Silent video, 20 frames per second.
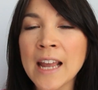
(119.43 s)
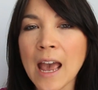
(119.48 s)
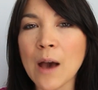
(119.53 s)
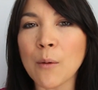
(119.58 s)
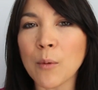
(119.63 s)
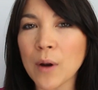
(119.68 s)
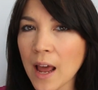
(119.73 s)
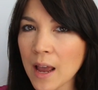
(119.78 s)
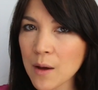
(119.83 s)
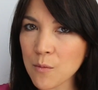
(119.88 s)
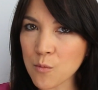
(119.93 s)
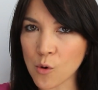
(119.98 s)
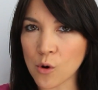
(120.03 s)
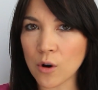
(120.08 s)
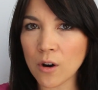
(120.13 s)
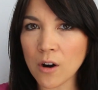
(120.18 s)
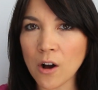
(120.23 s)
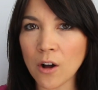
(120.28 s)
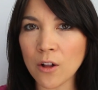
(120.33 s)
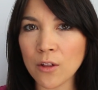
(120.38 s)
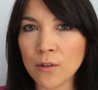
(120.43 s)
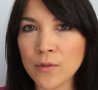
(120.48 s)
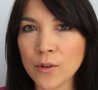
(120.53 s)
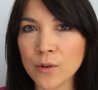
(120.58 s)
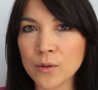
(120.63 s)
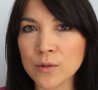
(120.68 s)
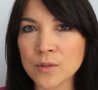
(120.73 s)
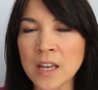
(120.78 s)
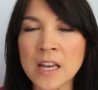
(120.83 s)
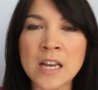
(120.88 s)
And when I wore all of
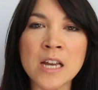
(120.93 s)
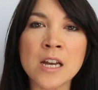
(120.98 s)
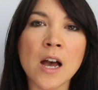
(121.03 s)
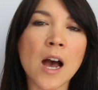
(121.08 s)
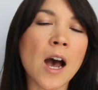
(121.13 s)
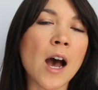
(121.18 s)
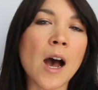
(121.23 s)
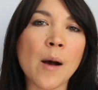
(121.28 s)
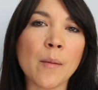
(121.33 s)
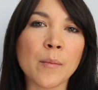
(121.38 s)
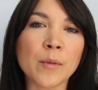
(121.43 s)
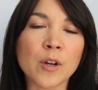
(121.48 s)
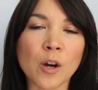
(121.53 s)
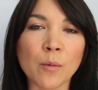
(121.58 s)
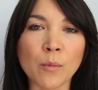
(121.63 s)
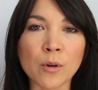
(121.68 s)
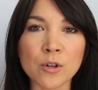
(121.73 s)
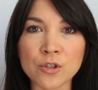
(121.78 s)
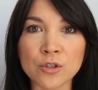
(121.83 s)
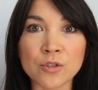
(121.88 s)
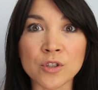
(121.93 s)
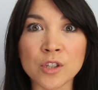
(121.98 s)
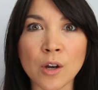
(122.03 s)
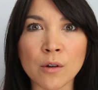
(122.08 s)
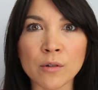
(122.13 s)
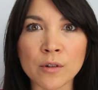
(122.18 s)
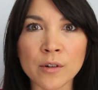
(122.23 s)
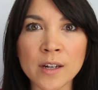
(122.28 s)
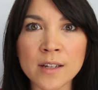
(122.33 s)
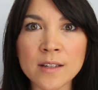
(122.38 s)
those commercial
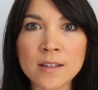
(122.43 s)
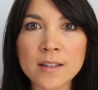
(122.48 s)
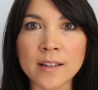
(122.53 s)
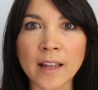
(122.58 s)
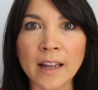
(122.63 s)
deodorants,